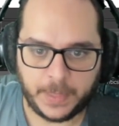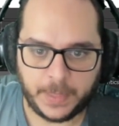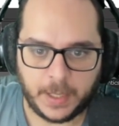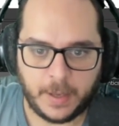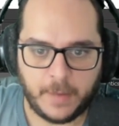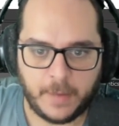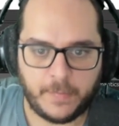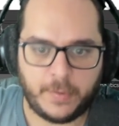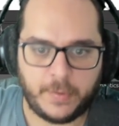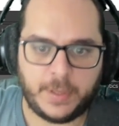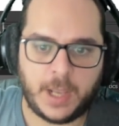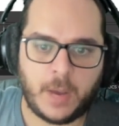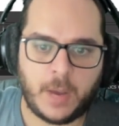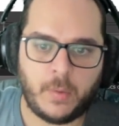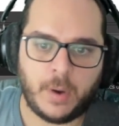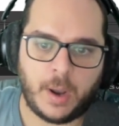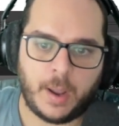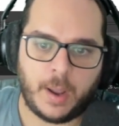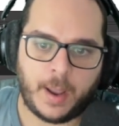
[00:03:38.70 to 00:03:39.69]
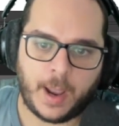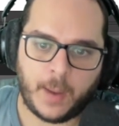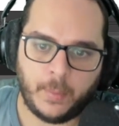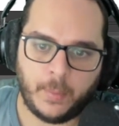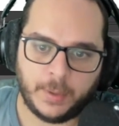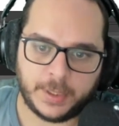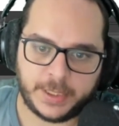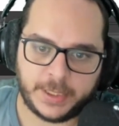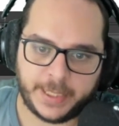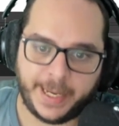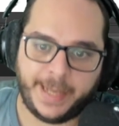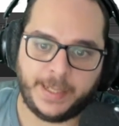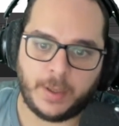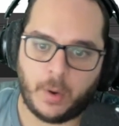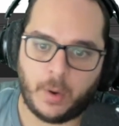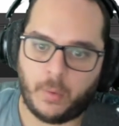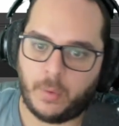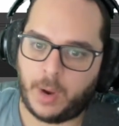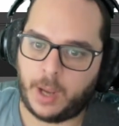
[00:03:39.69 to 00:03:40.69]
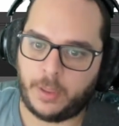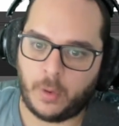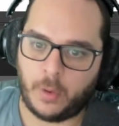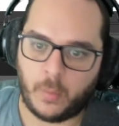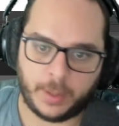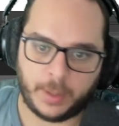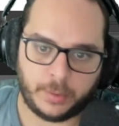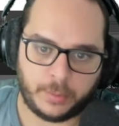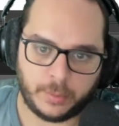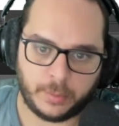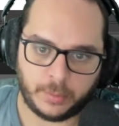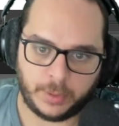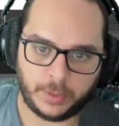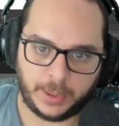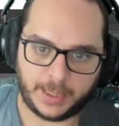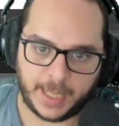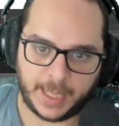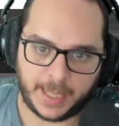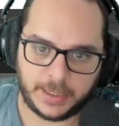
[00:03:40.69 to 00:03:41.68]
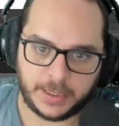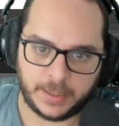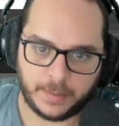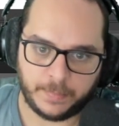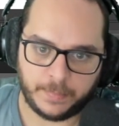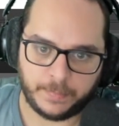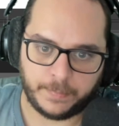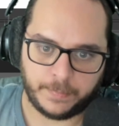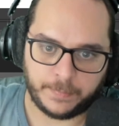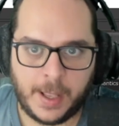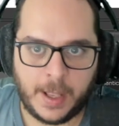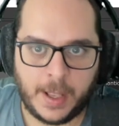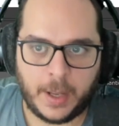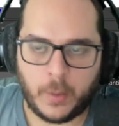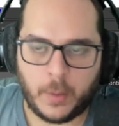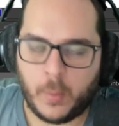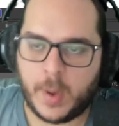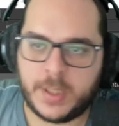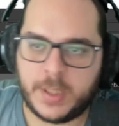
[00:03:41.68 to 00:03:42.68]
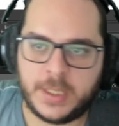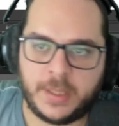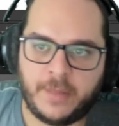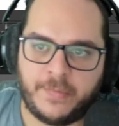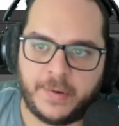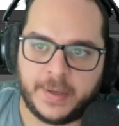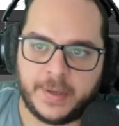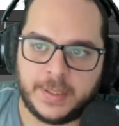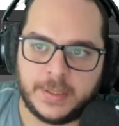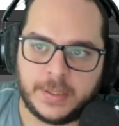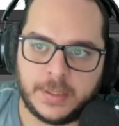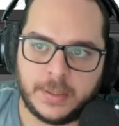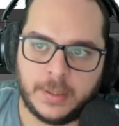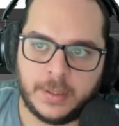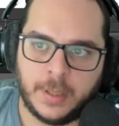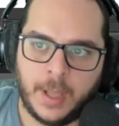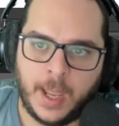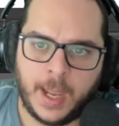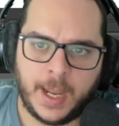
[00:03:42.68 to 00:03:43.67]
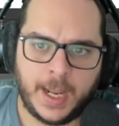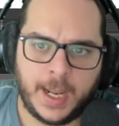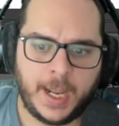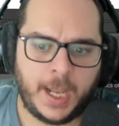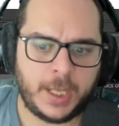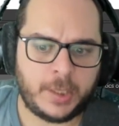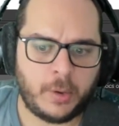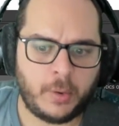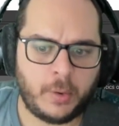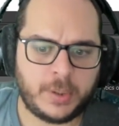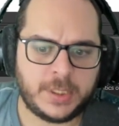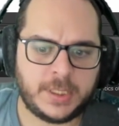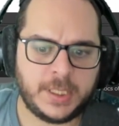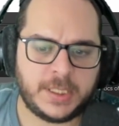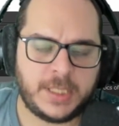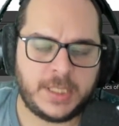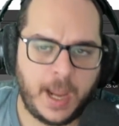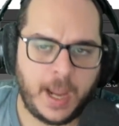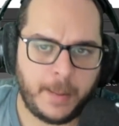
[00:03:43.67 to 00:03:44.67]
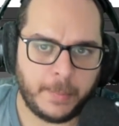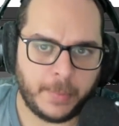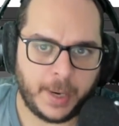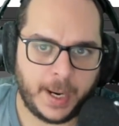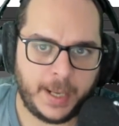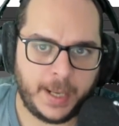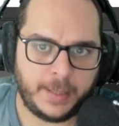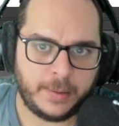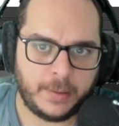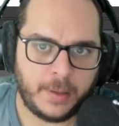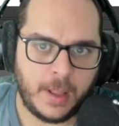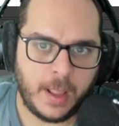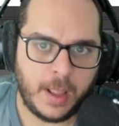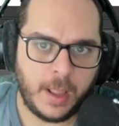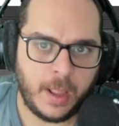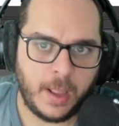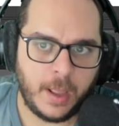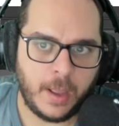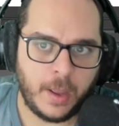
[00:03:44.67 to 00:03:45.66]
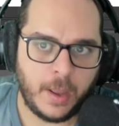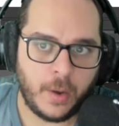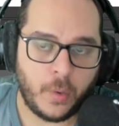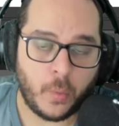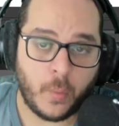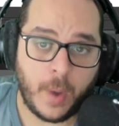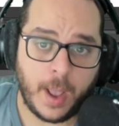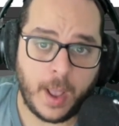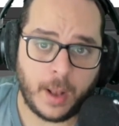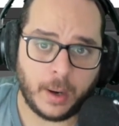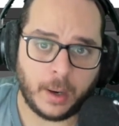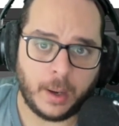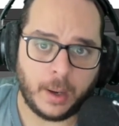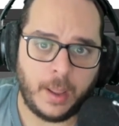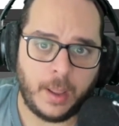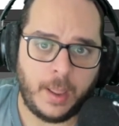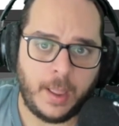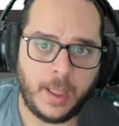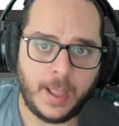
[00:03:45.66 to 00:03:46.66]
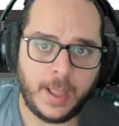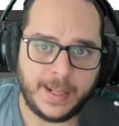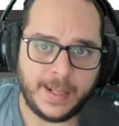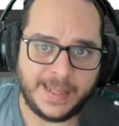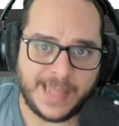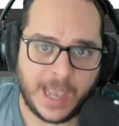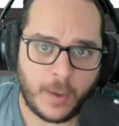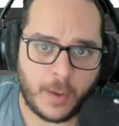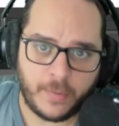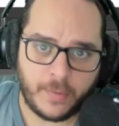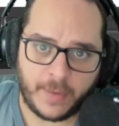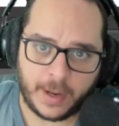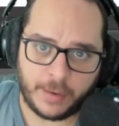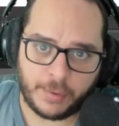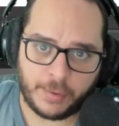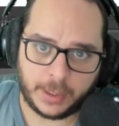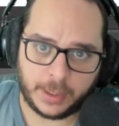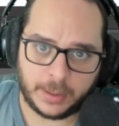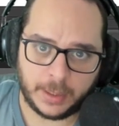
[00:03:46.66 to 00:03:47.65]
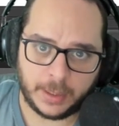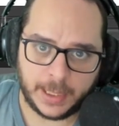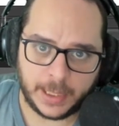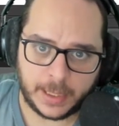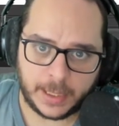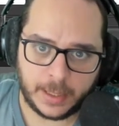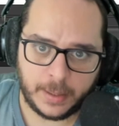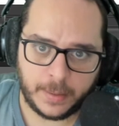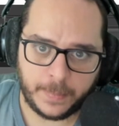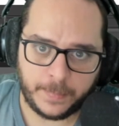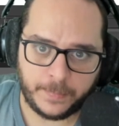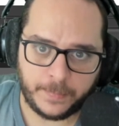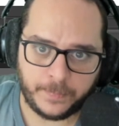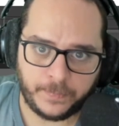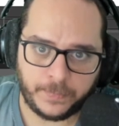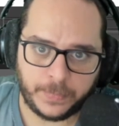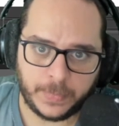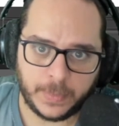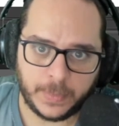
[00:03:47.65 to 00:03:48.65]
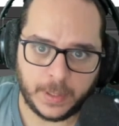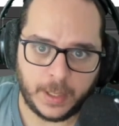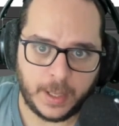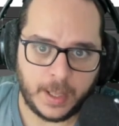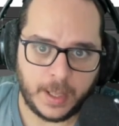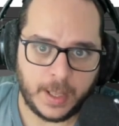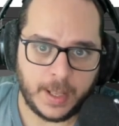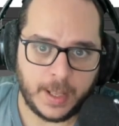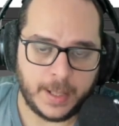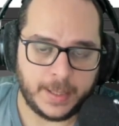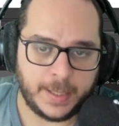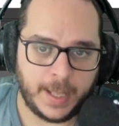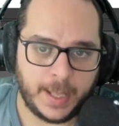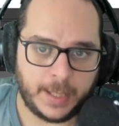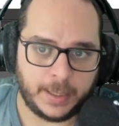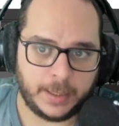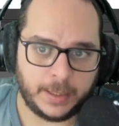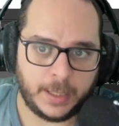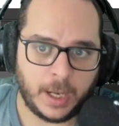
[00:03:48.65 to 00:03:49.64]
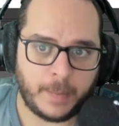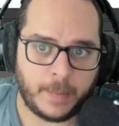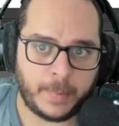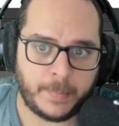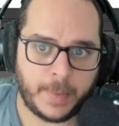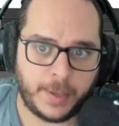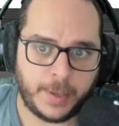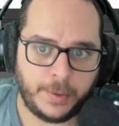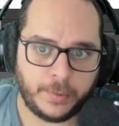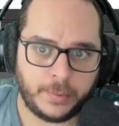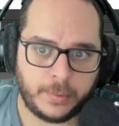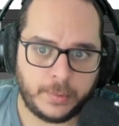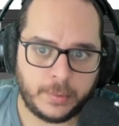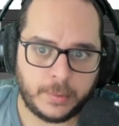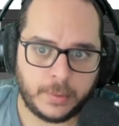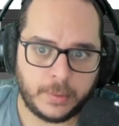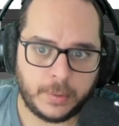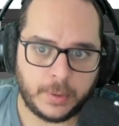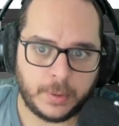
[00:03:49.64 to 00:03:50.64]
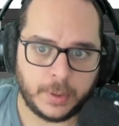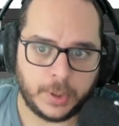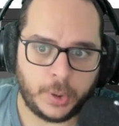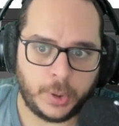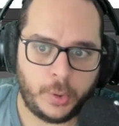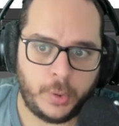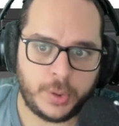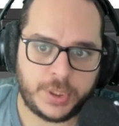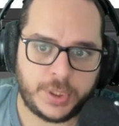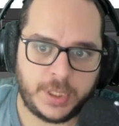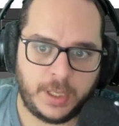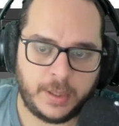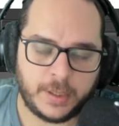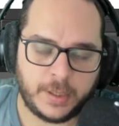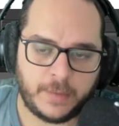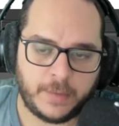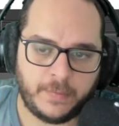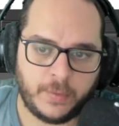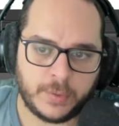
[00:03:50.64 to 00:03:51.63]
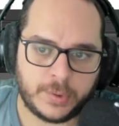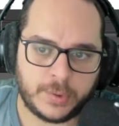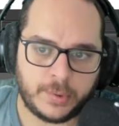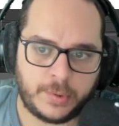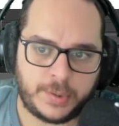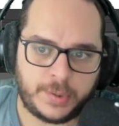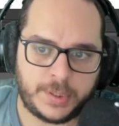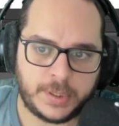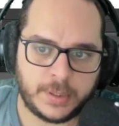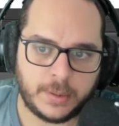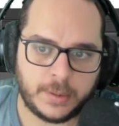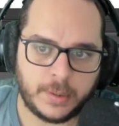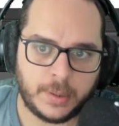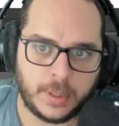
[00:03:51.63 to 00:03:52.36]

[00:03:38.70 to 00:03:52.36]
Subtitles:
For now, I will say no, I don't want to detach. What's the difference? It looks the same, right? Well, now if I right click, then the element menu, do you see the view source?